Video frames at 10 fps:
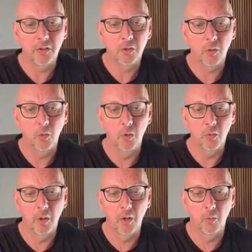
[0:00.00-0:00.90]
so
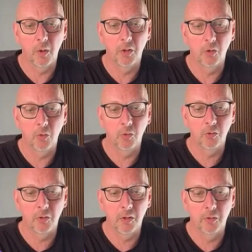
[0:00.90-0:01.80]
array 1, 2,
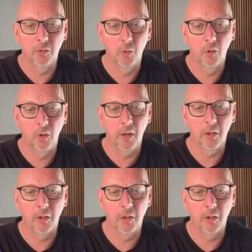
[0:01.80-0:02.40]
3, 4,